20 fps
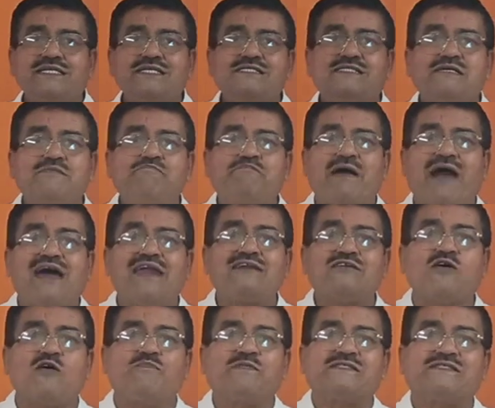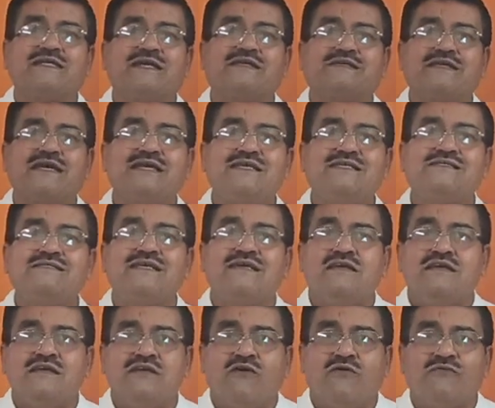is the part of a
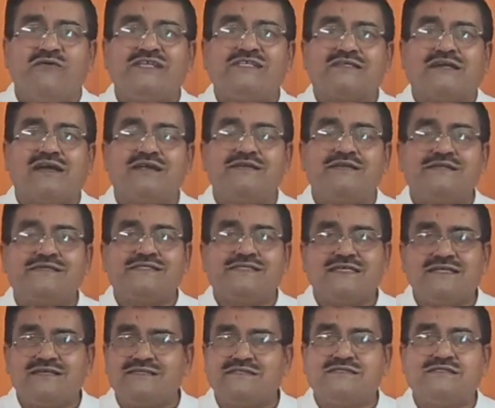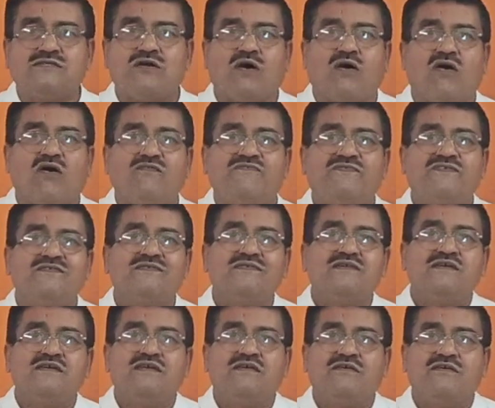sentence which consists of
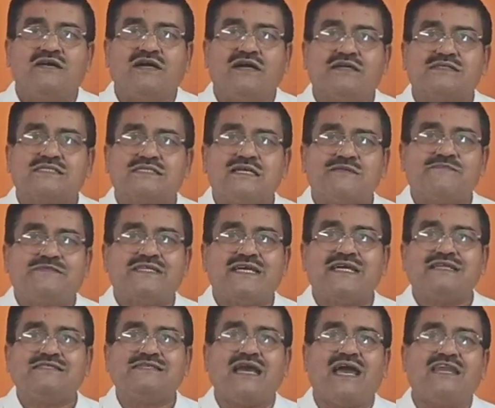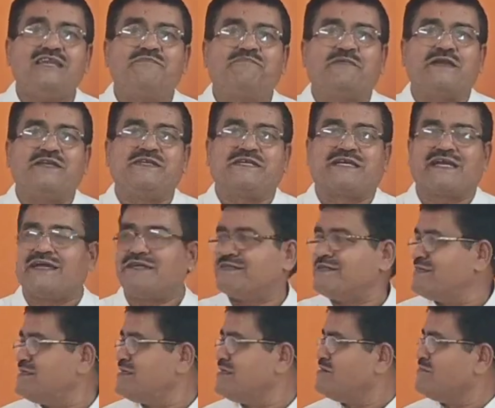a subject and a
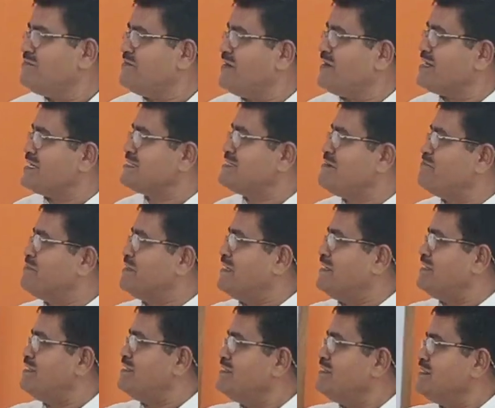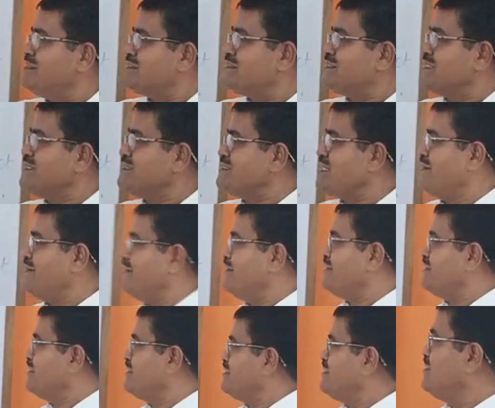predicate. For example,
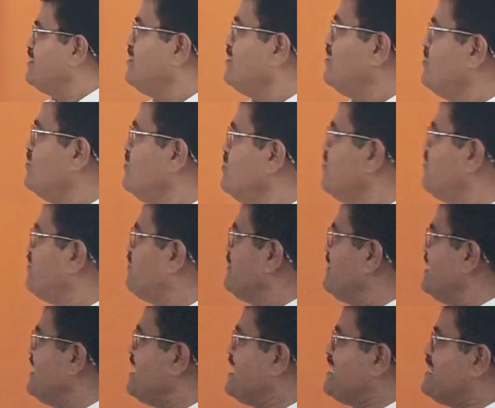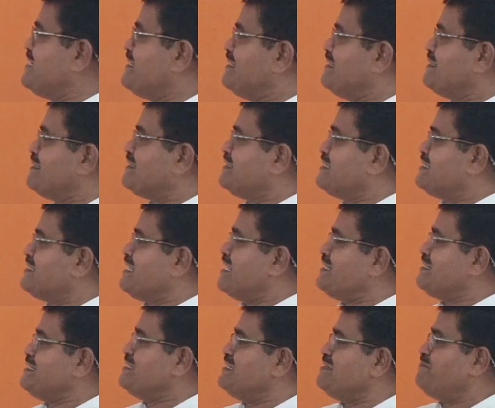children who played
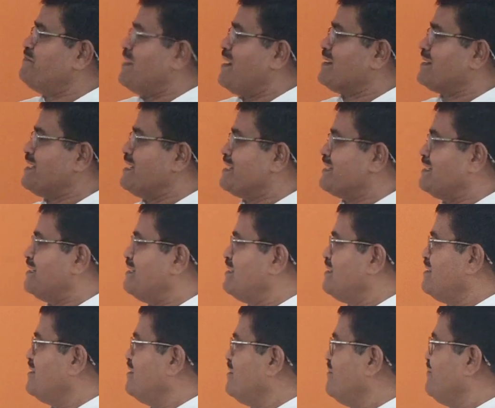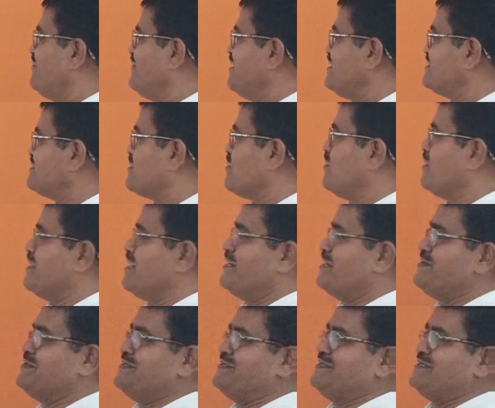cricket in the parking were
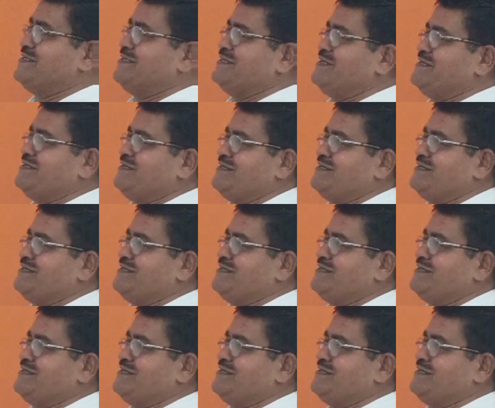scolded.